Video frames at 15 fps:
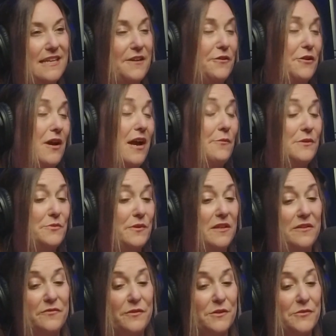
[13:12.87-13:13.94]
I don't know. I was one of
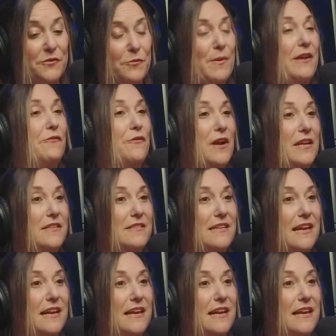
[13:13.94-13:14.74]
the first for my friends,